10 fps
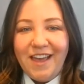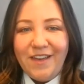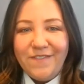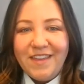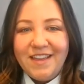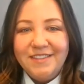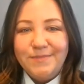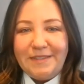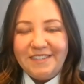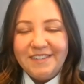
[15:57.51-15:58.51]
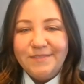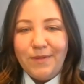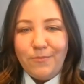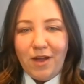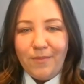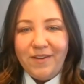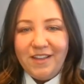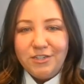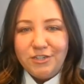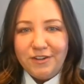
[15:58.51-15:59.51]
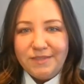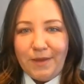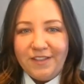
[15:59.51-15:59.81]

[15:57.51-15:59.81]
of its business and property insurance